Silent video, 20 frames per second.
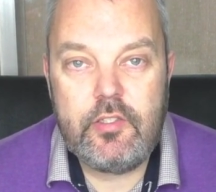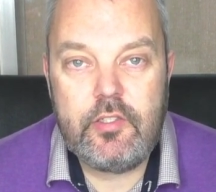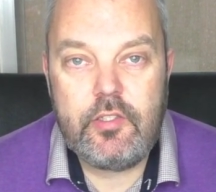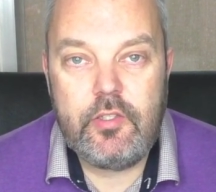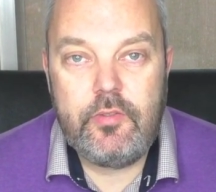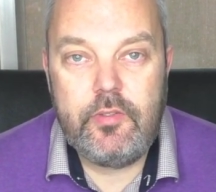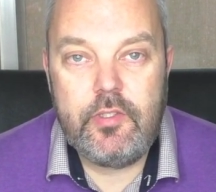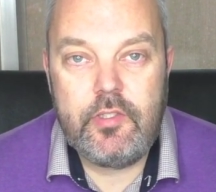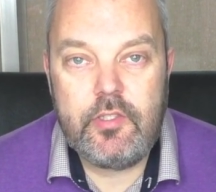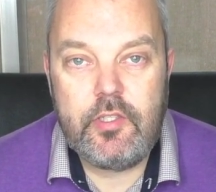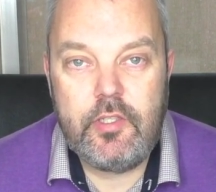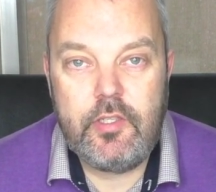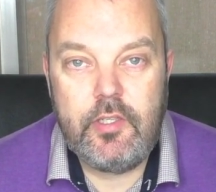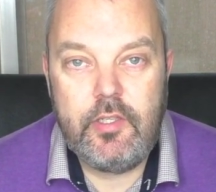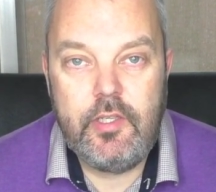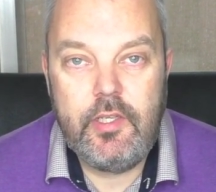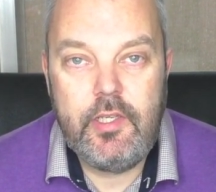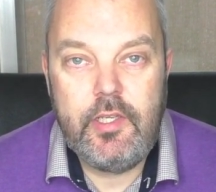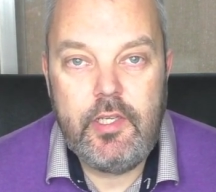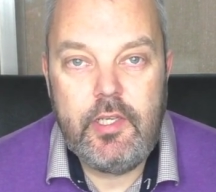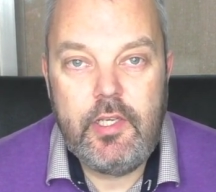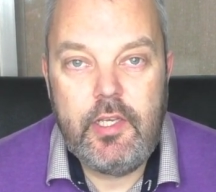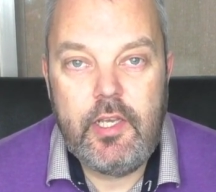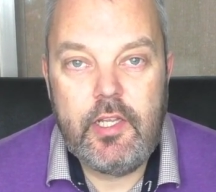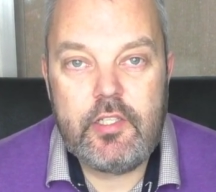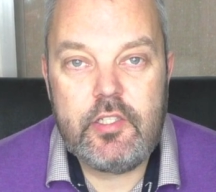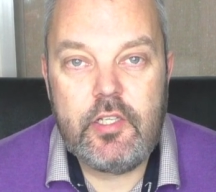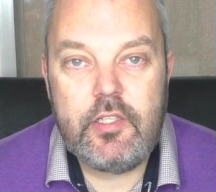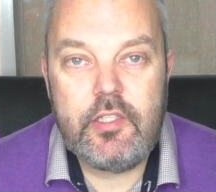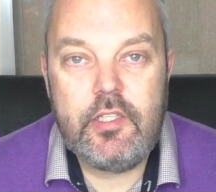So it's, uh,
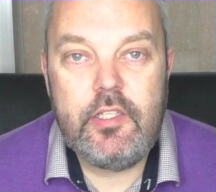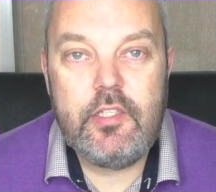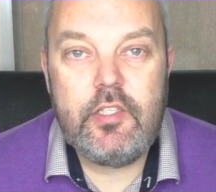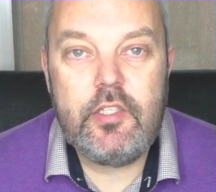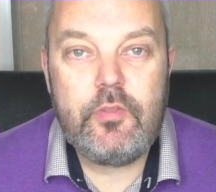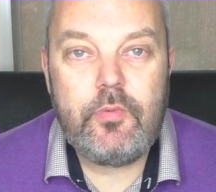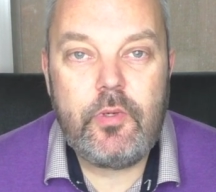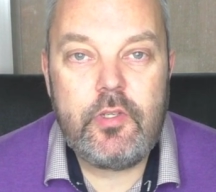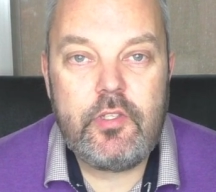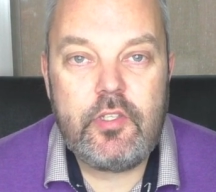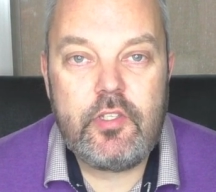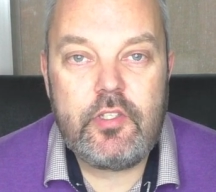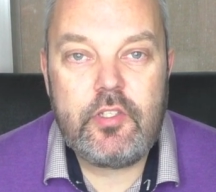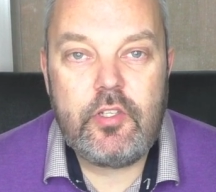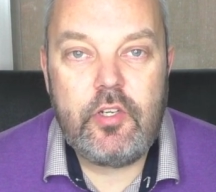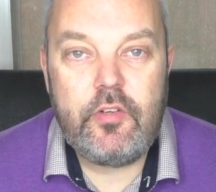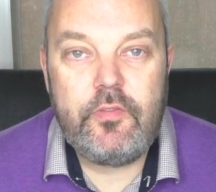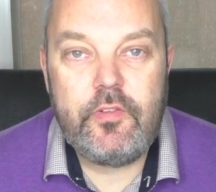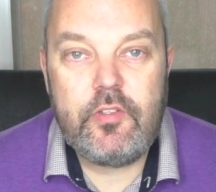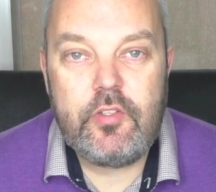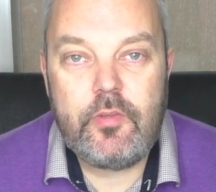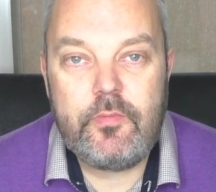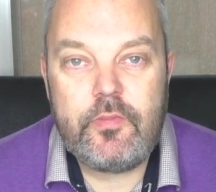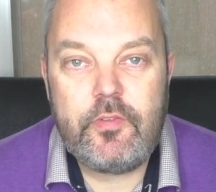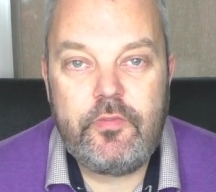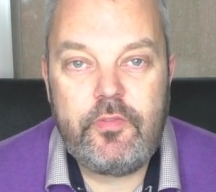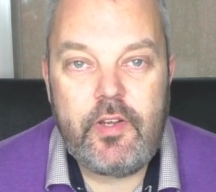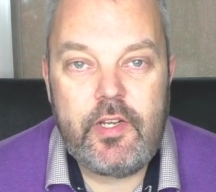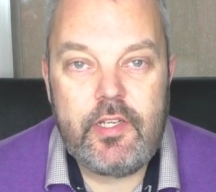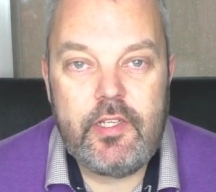it's not the easiest one to solve in terms
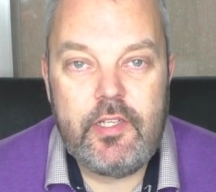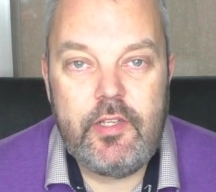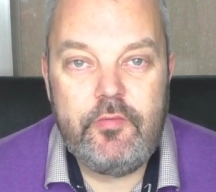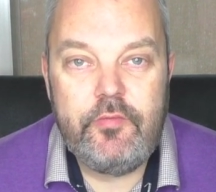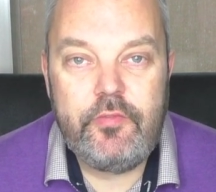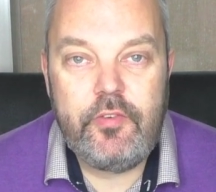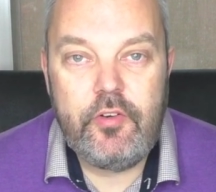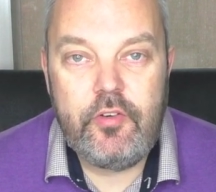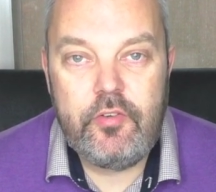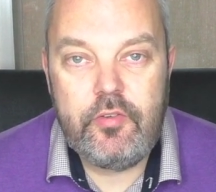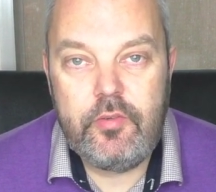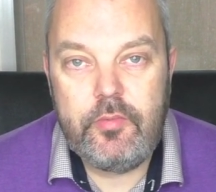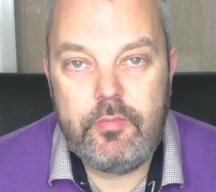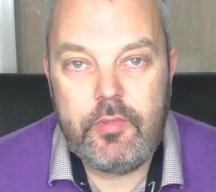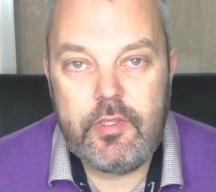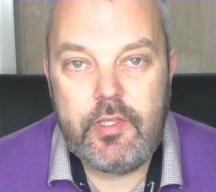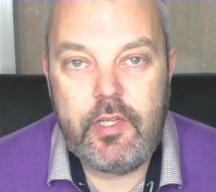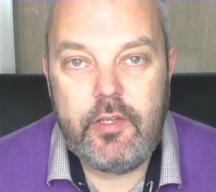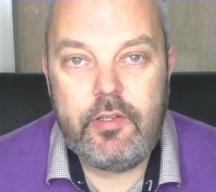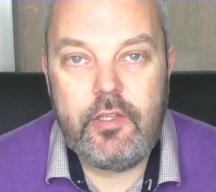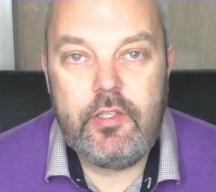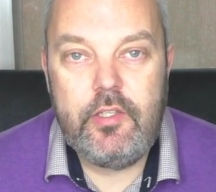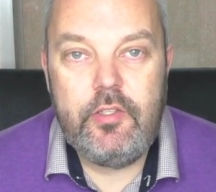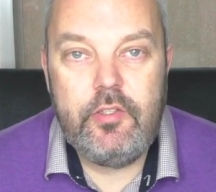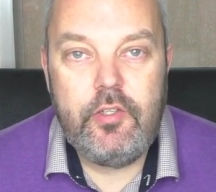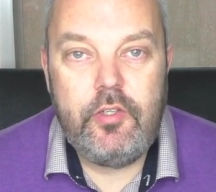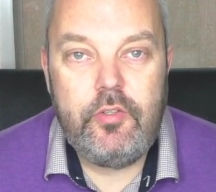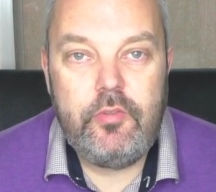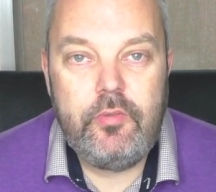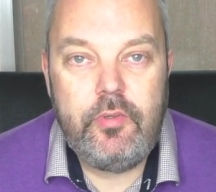of finding the info, but now that you
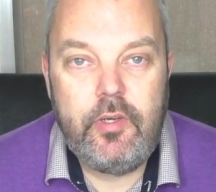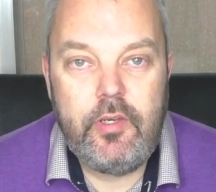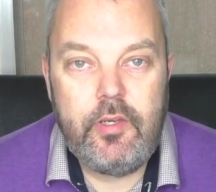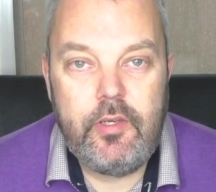know,